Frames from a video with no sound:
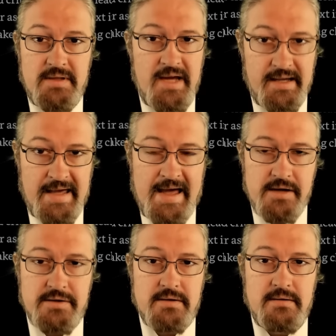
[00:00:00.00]
That
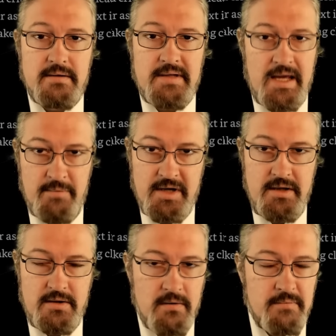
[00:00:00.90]
cash came out of
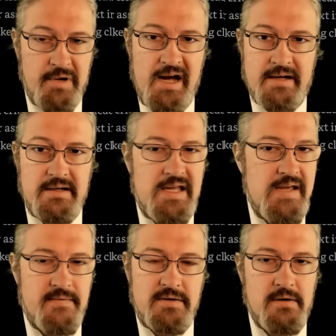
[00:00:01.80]
your pocket,
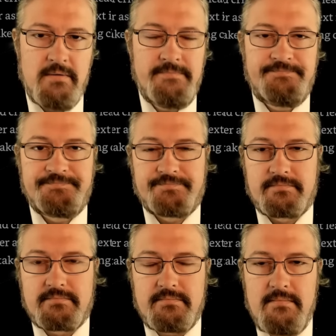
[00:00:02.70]
even though
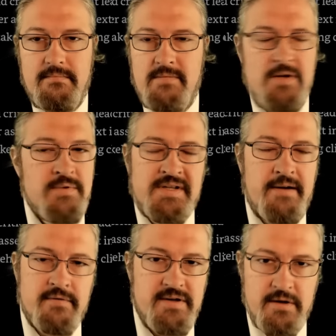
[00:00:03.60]
it was
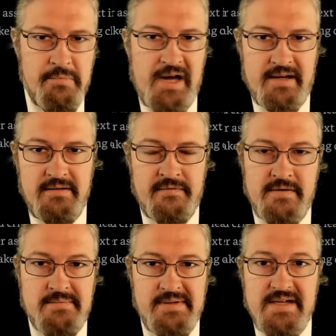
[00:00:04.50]
never in your pocket in the
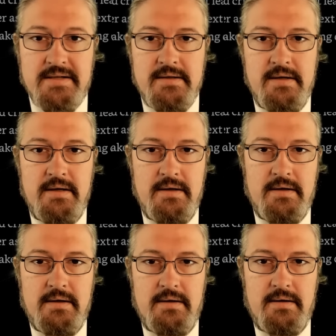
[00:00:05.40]
first place.
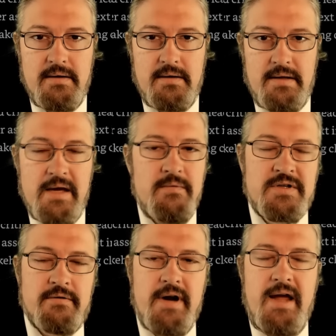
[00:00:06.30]
It
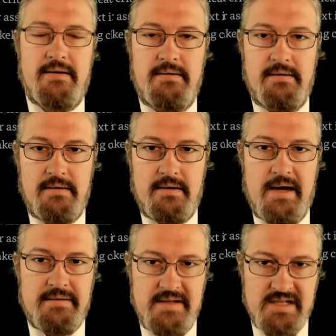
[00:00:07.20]
was created
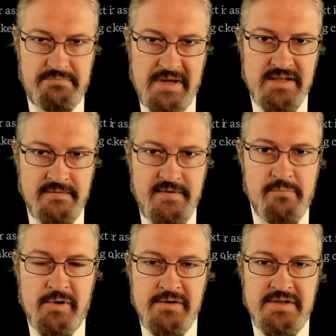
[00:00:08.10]
at the expense of your
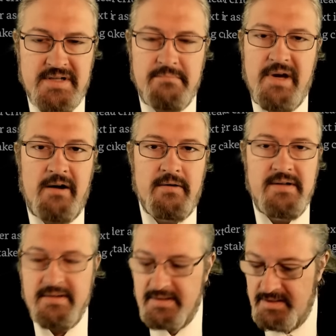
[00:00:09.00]
purchasing power
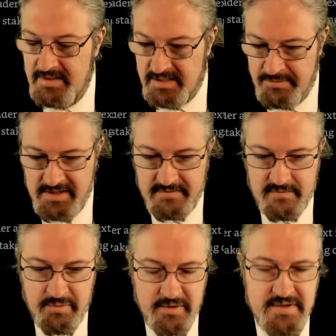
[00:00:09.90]
and at the expense of
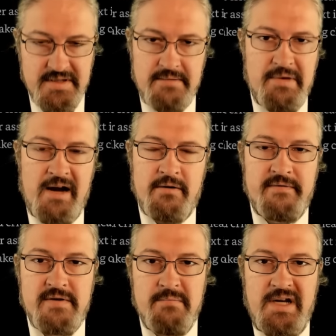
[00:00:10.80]
the purchasing power
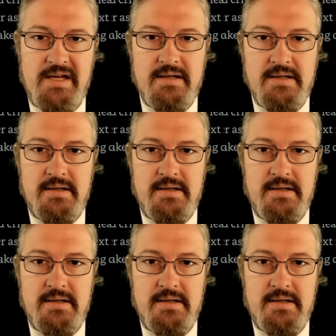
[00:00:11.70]
of your money.